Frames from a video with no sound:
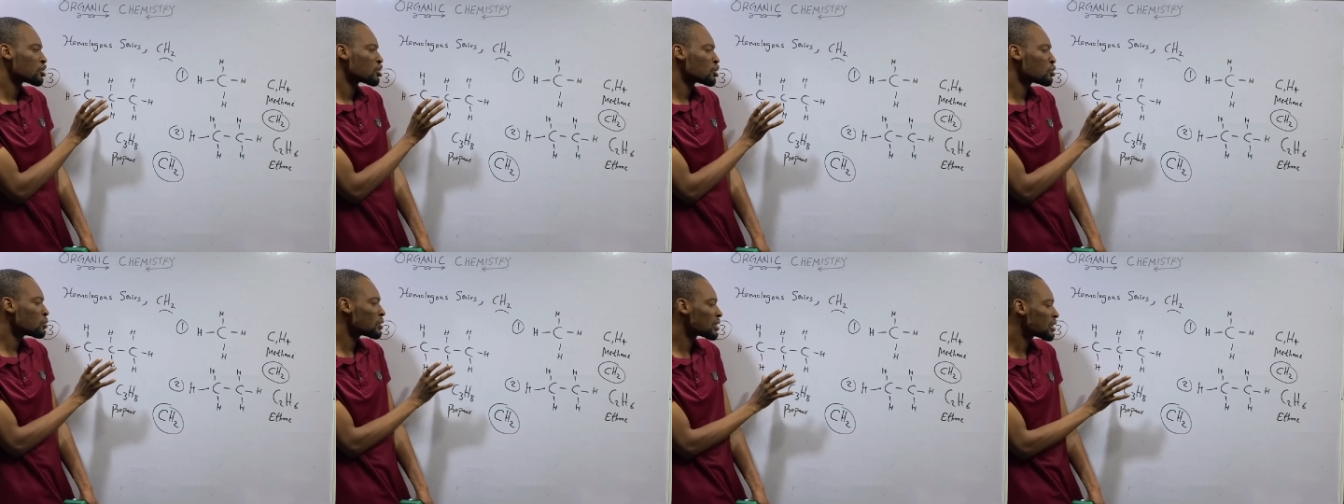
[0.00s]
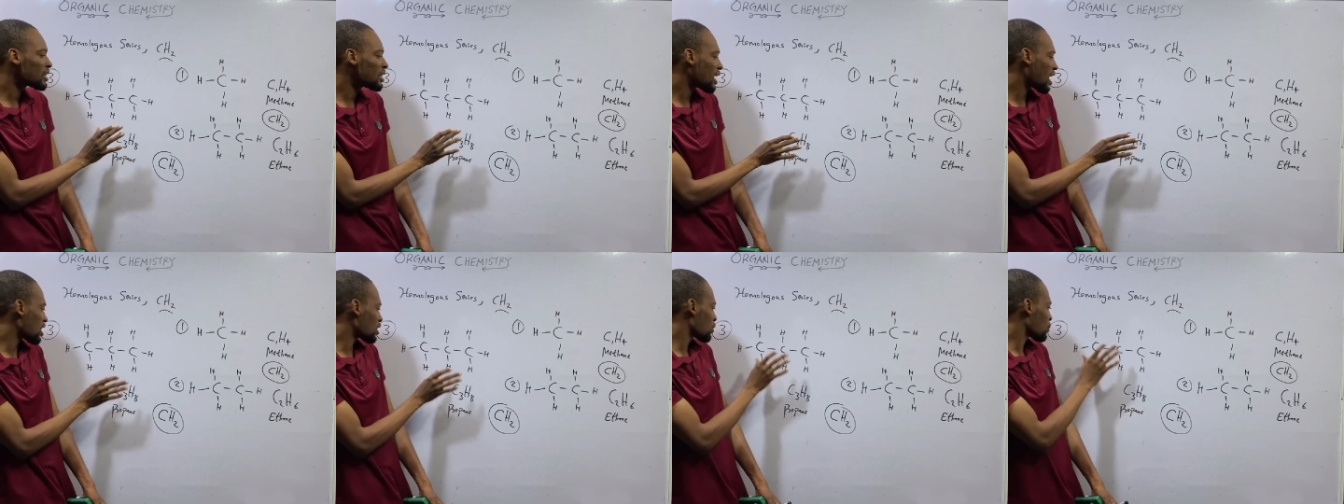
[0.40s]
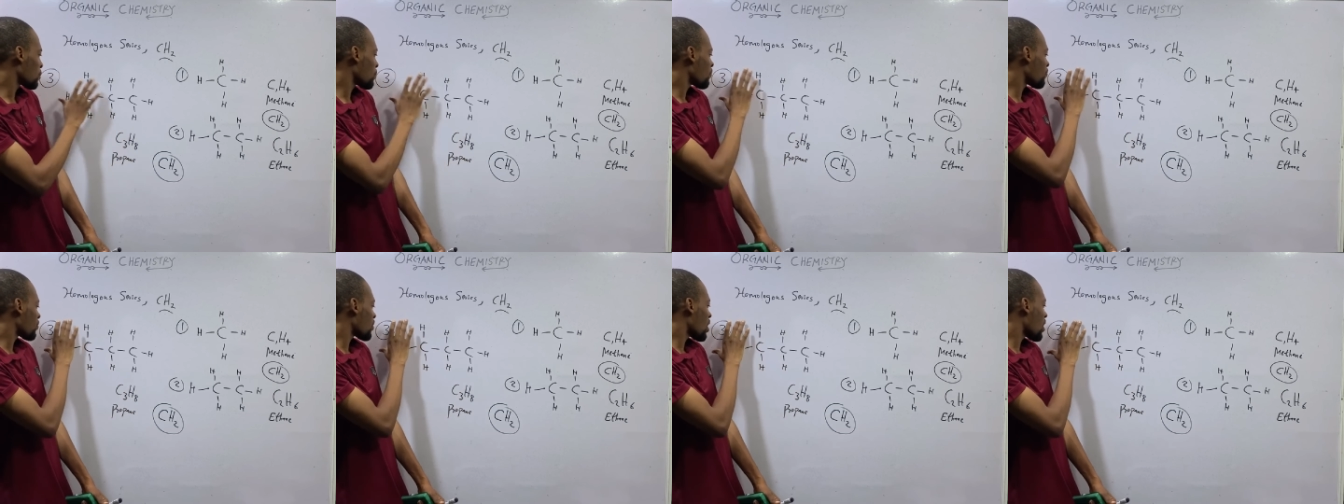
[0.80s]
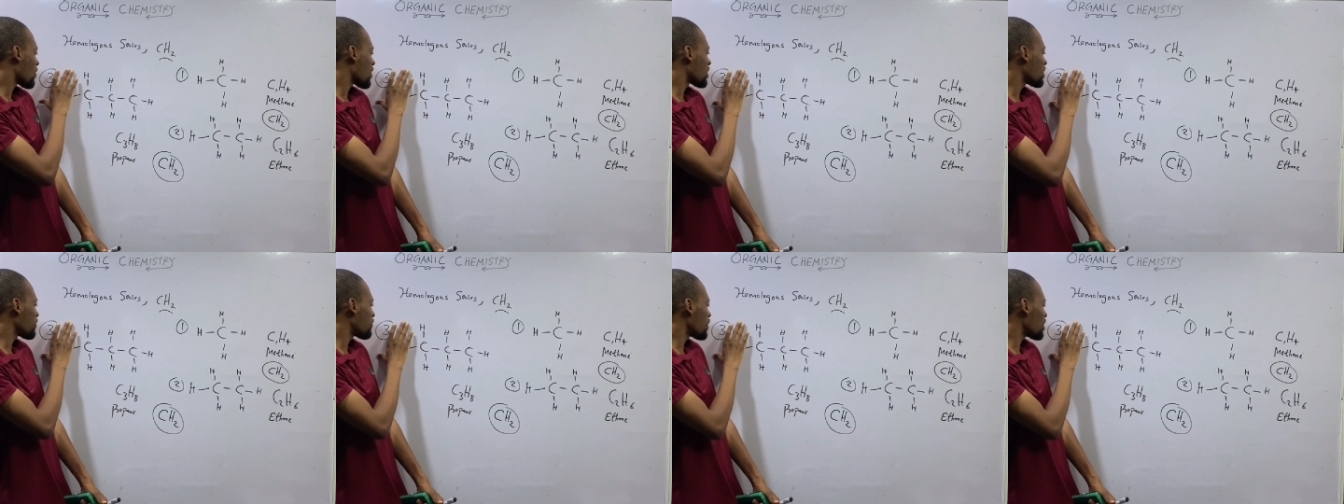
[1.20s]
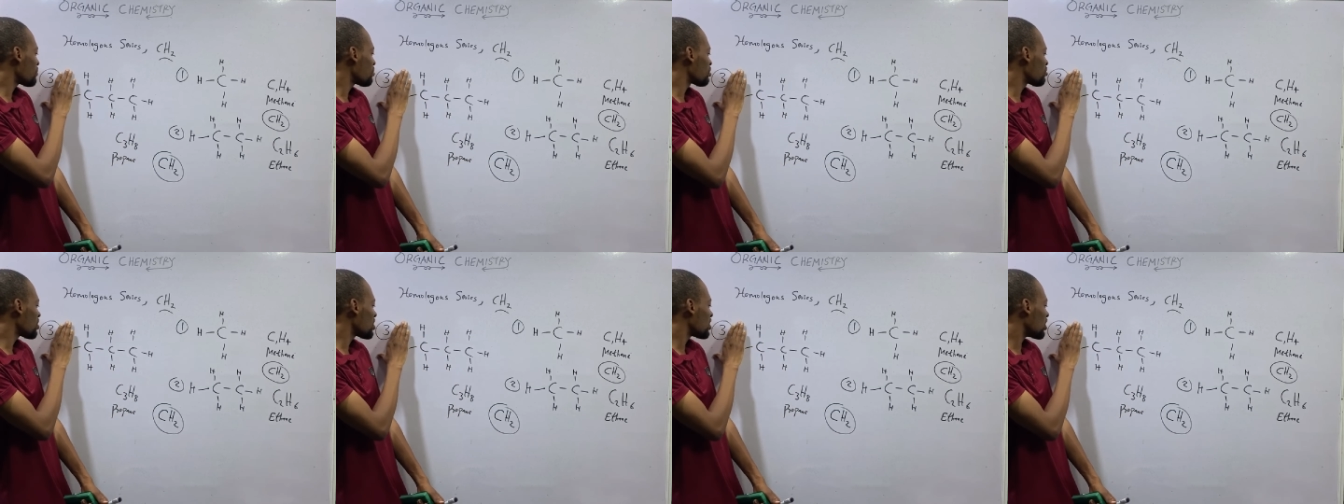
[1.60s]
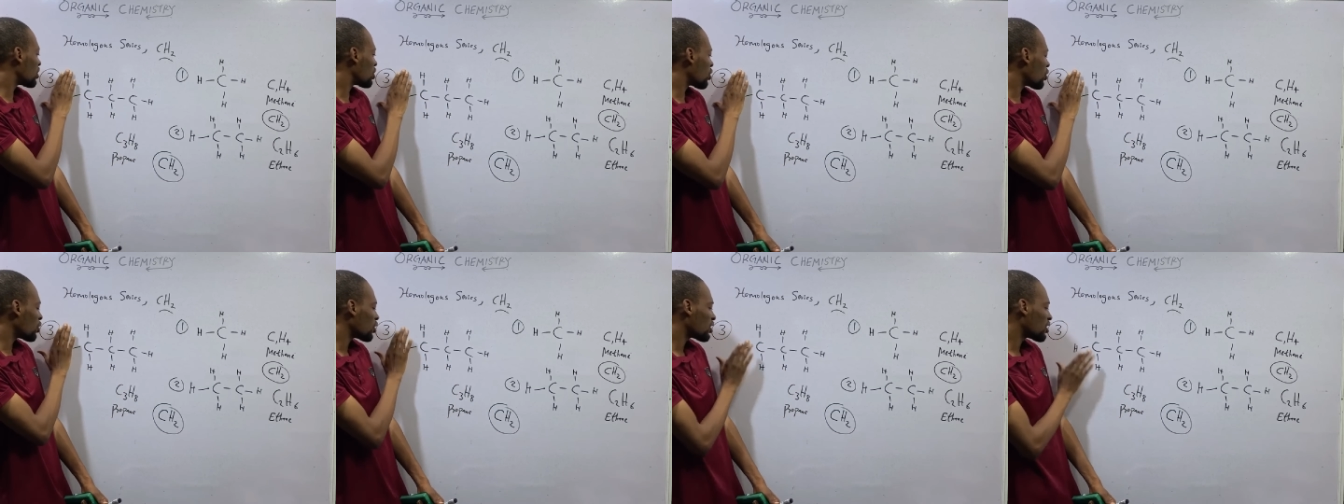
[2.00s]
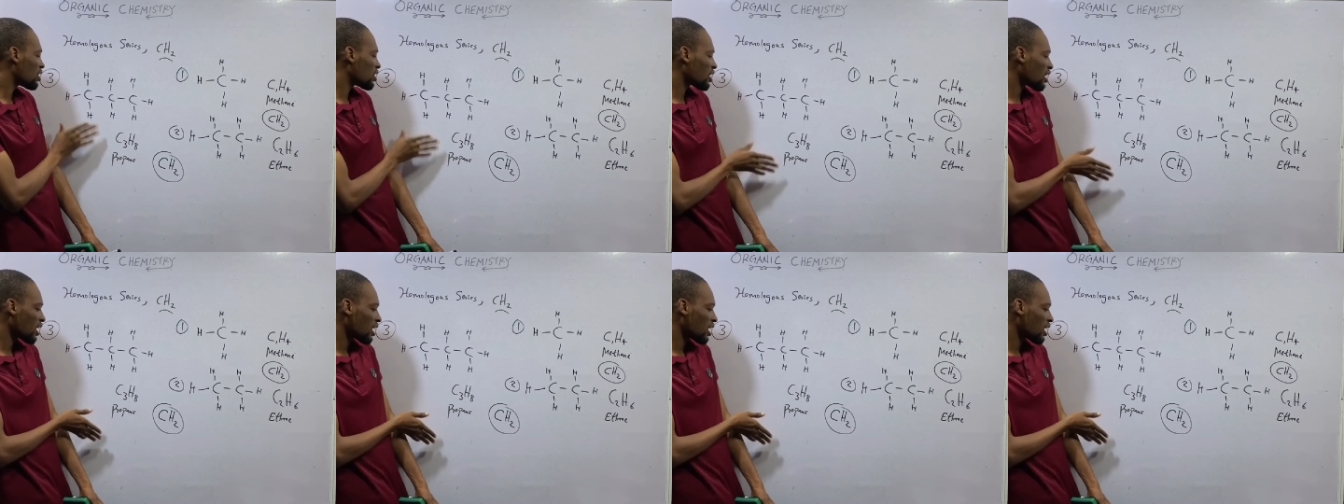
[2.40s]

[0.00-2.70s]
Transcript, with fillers: you will see that the difference between the third